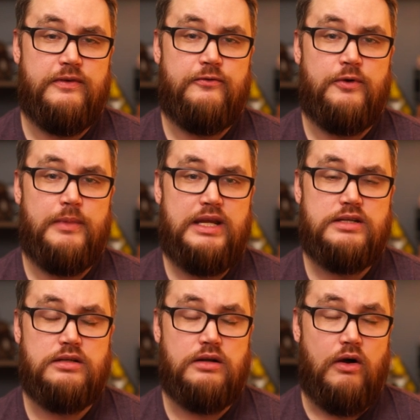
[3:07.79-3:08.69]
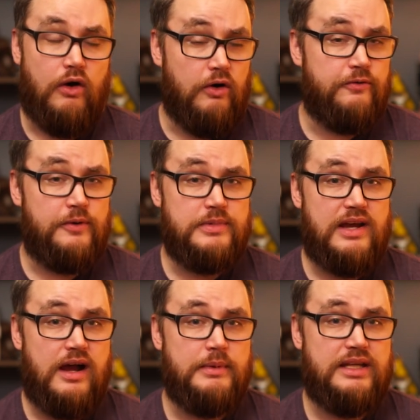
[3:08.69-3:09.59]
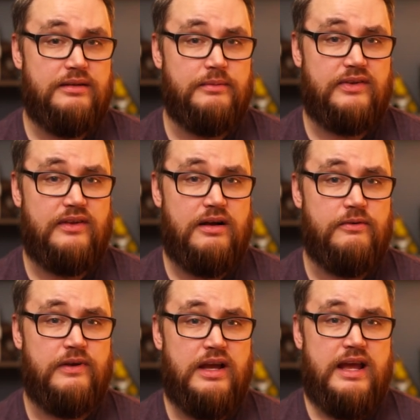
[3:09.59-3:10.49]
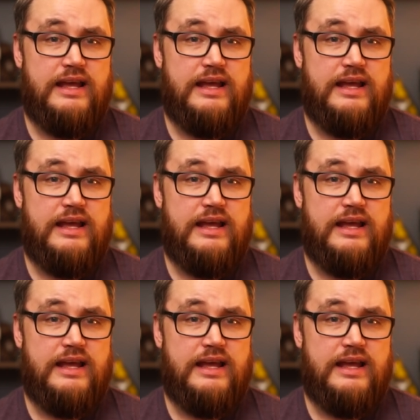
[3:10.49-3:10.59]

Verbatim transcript: information, all from Tommy himself,